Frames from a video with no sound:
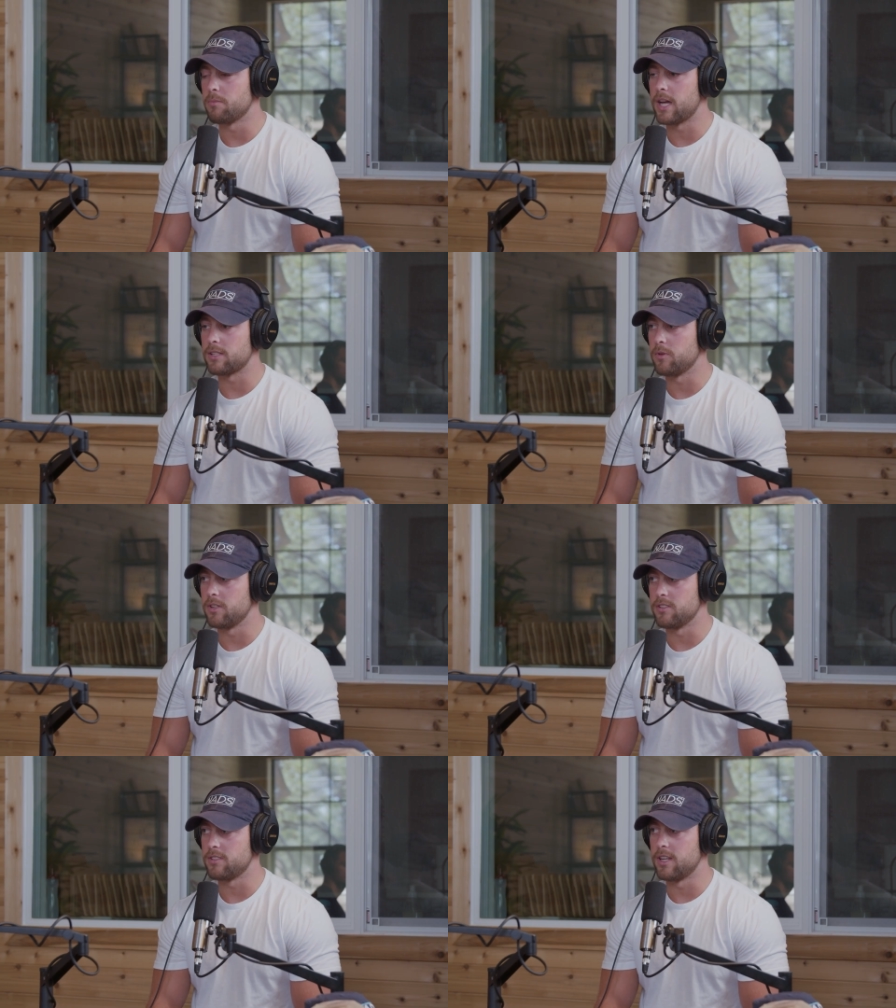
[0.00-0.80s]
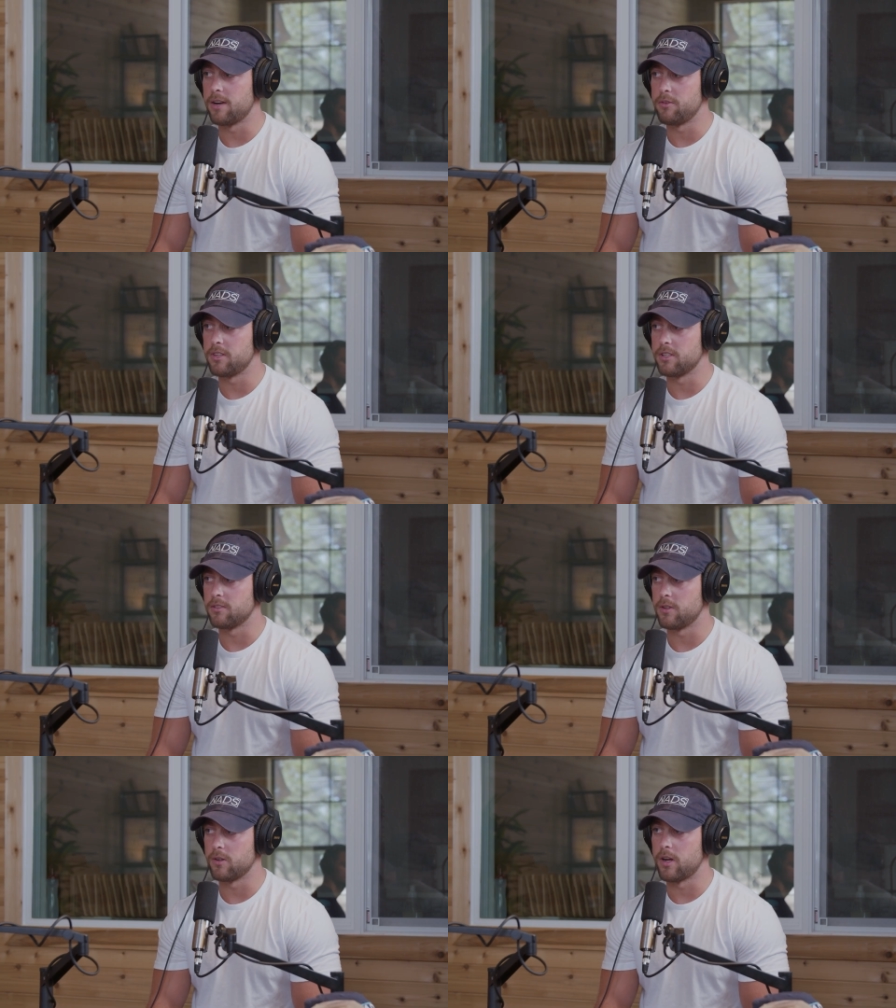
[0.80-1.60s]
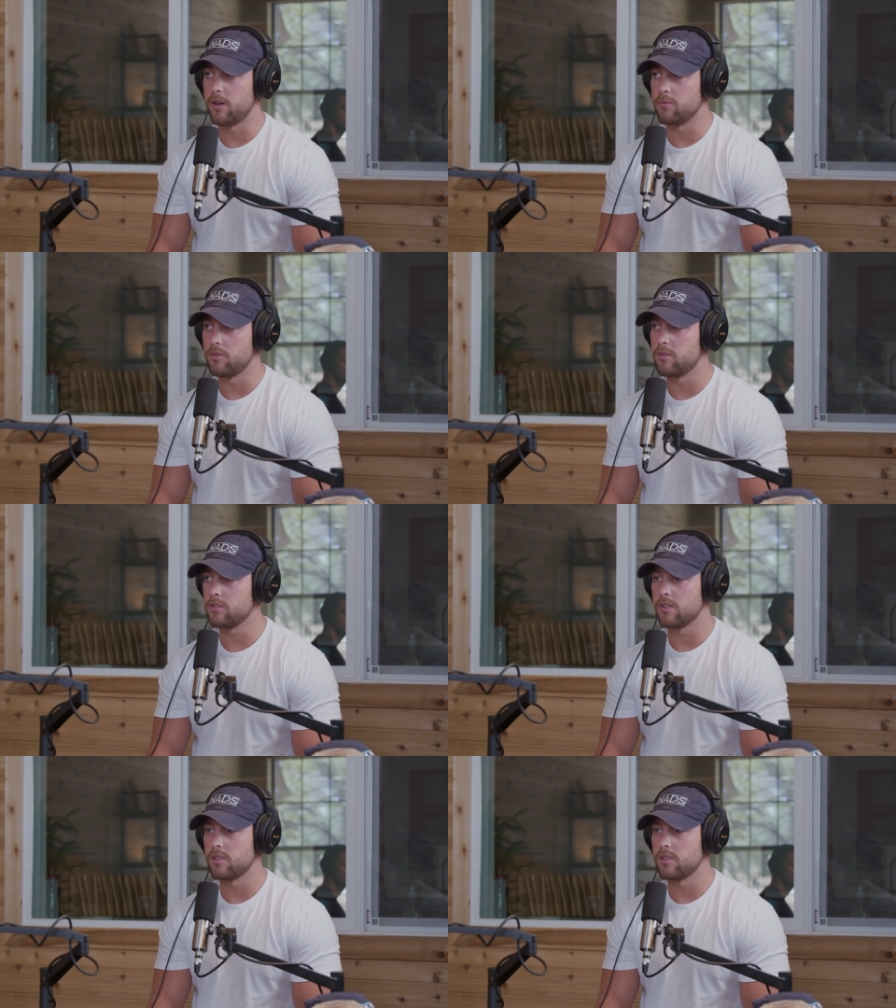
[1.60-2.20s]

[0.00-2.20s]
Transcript: back to what you just said. Everything's figure outable.